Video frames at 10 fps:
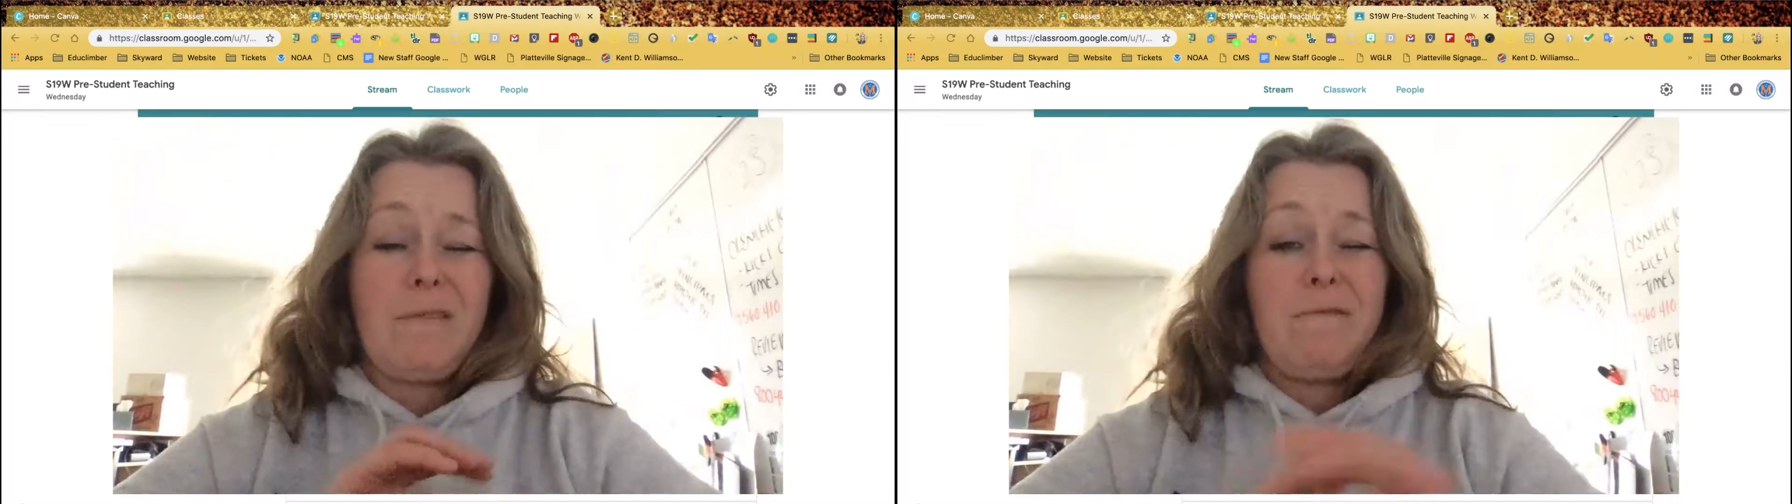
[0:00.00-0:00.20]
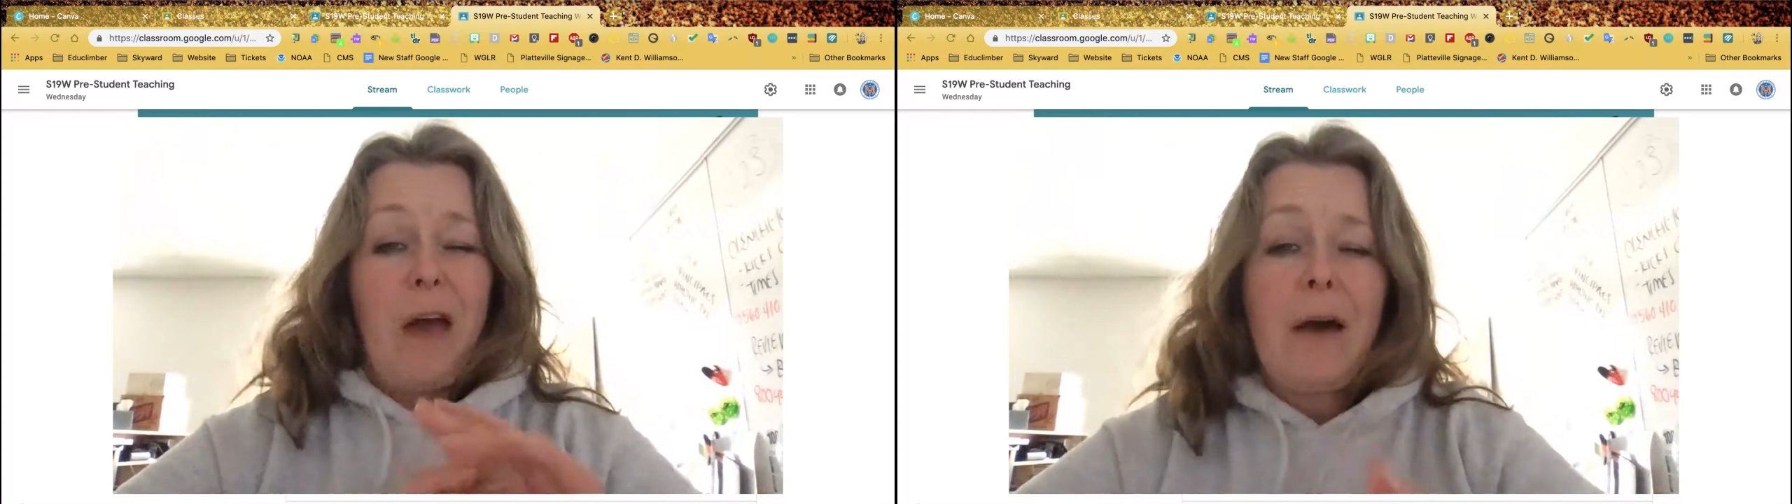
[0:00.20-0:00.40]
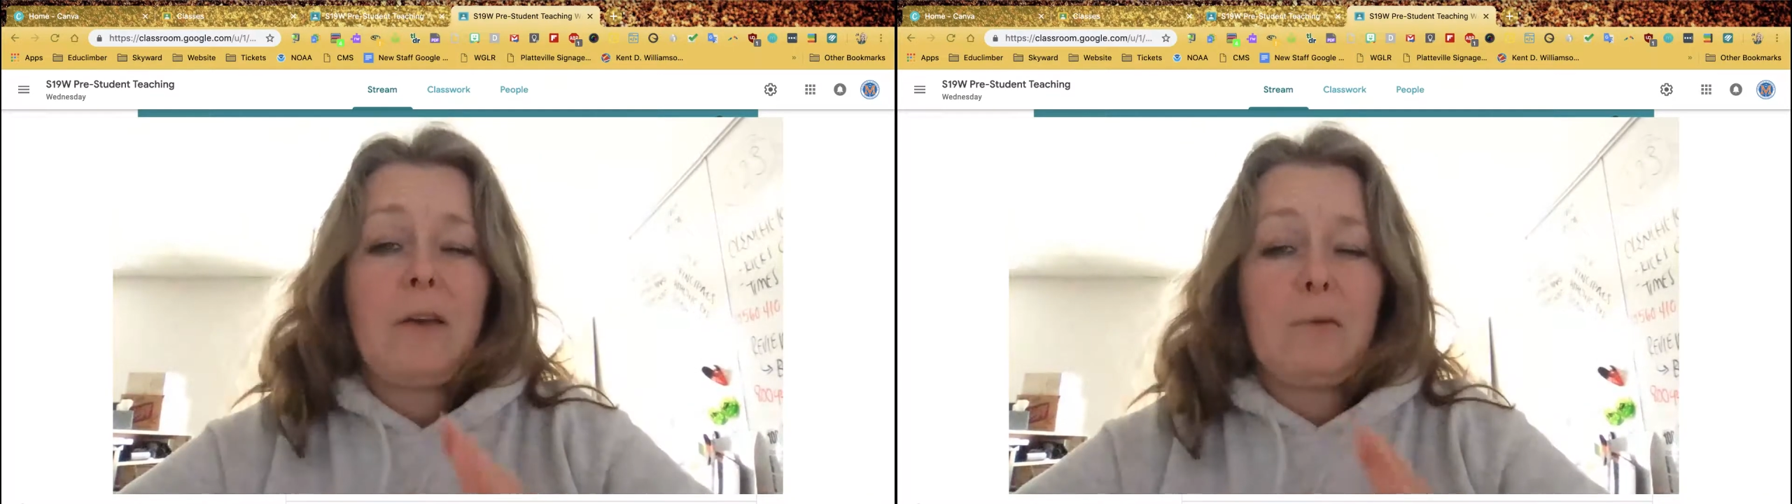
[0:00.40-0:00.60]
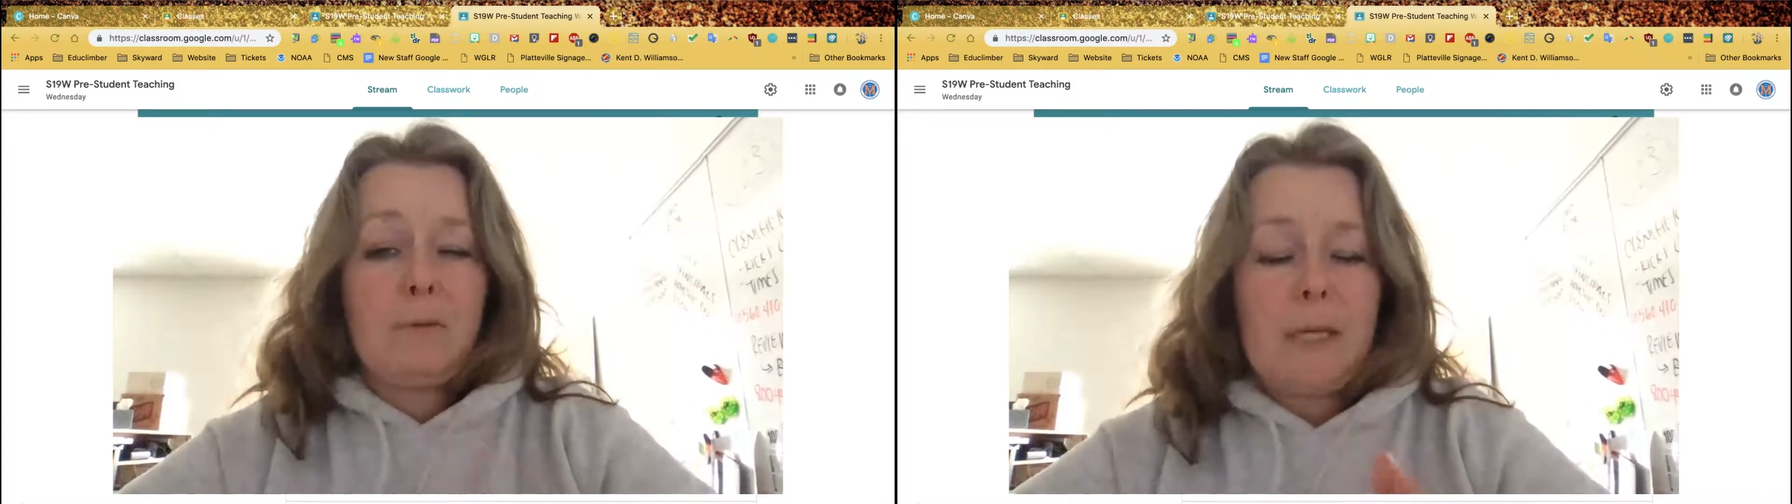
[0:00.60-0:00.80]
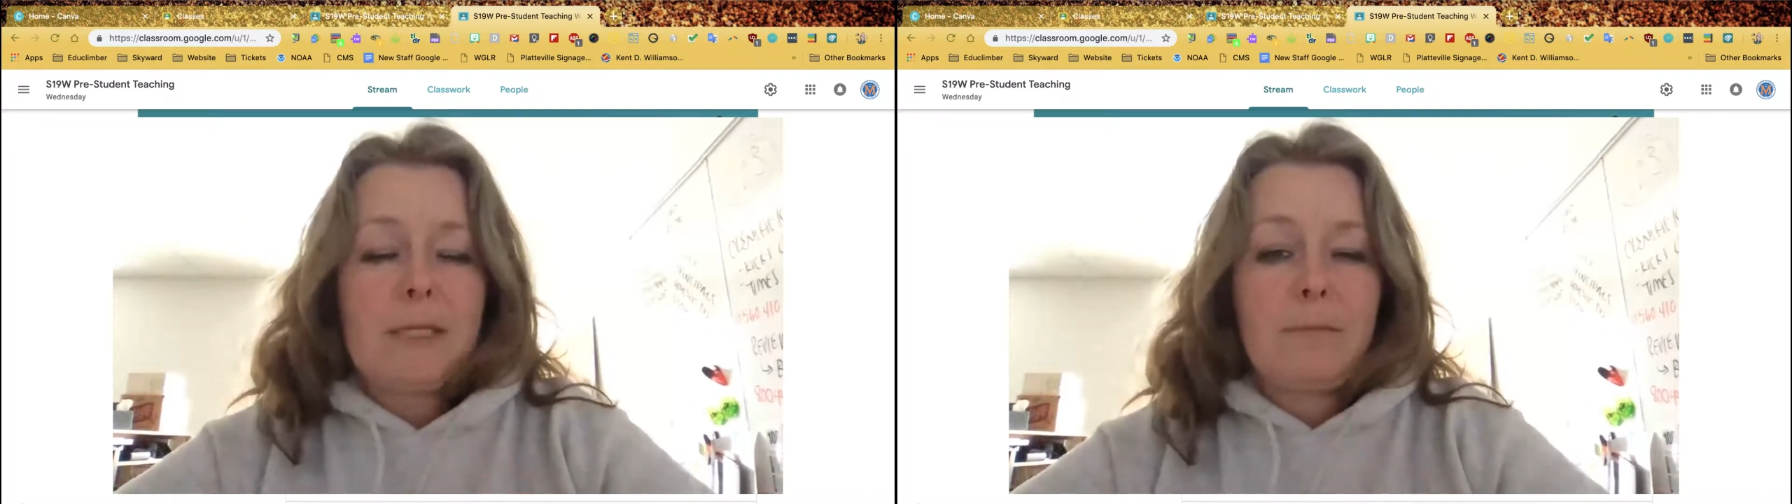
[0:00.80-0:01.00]
the value
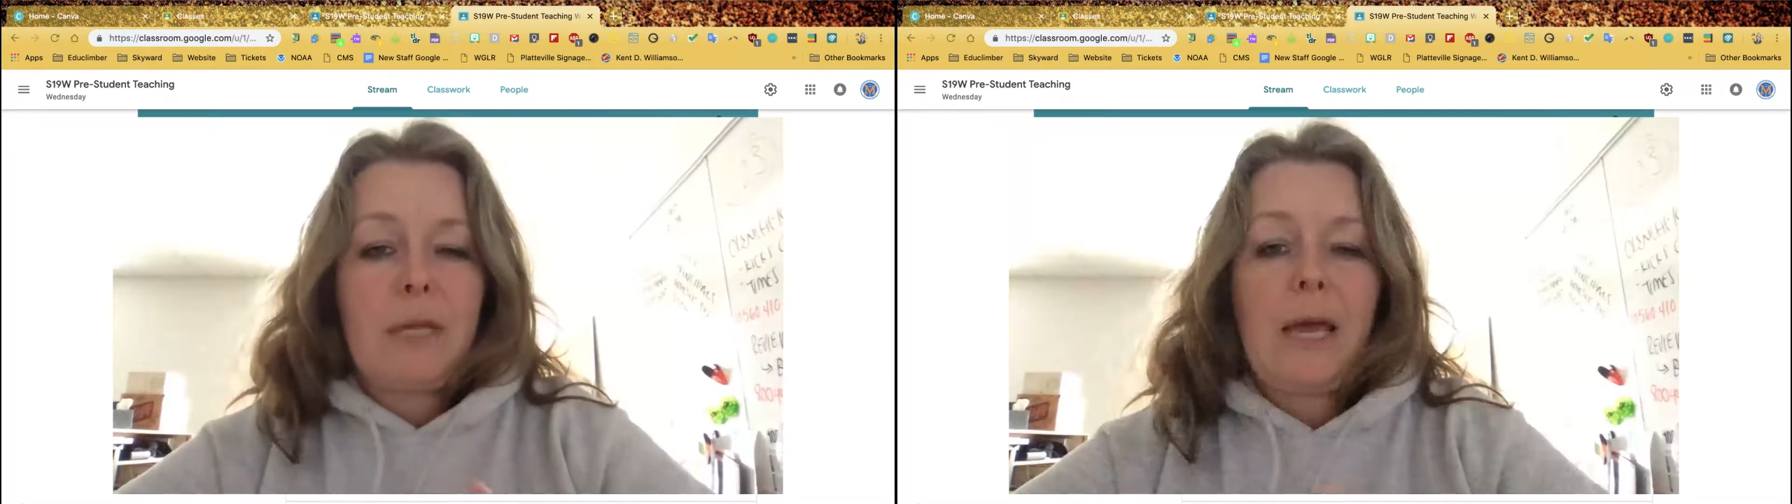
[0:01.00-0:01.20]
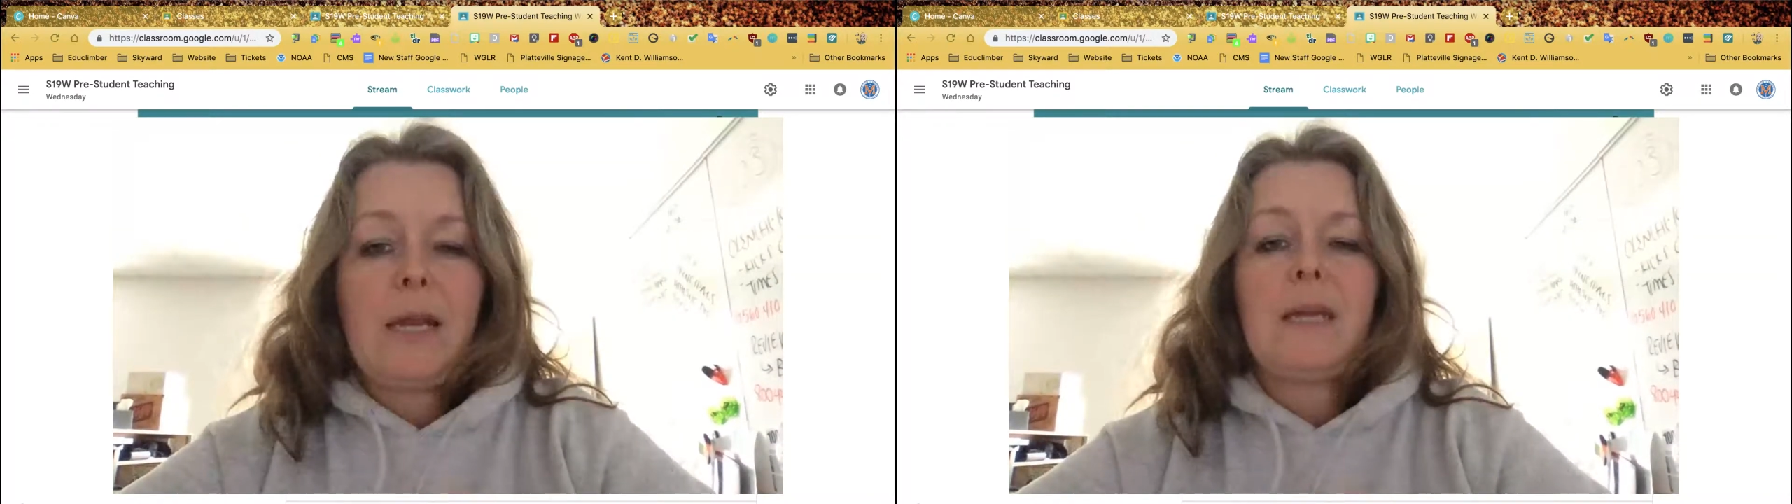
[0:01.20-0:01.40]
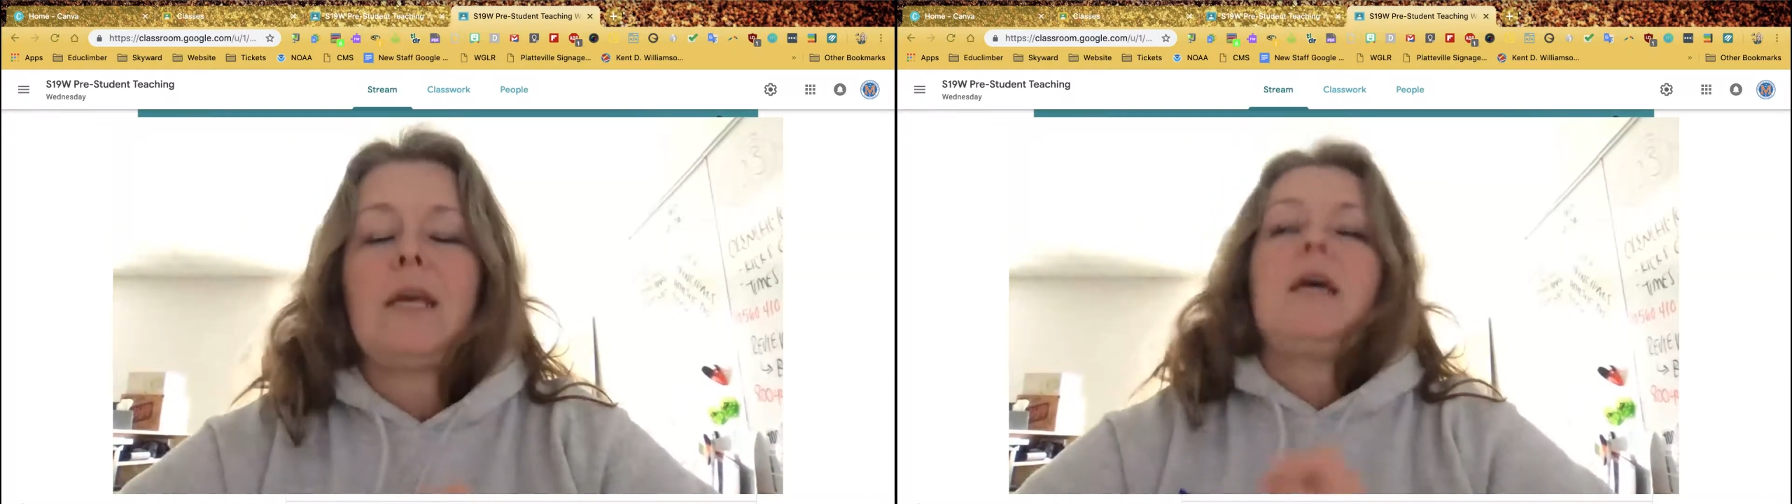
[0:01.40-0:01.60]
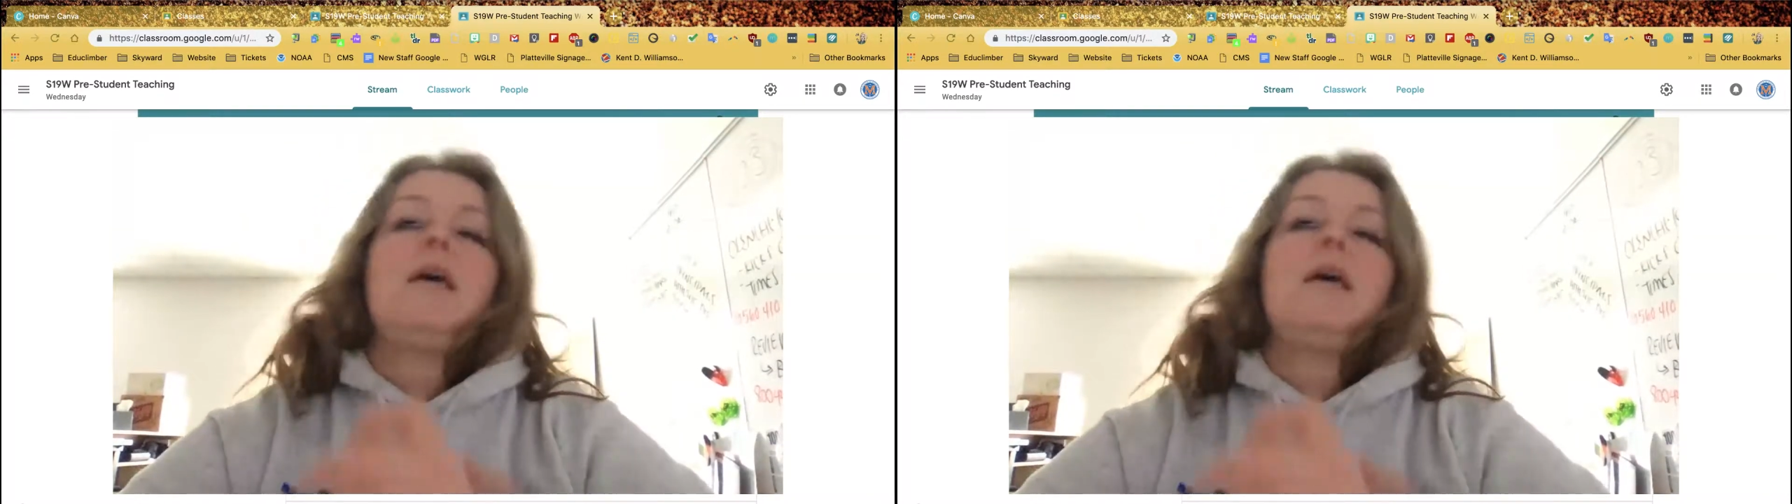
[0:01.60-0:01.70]
of lesson planning.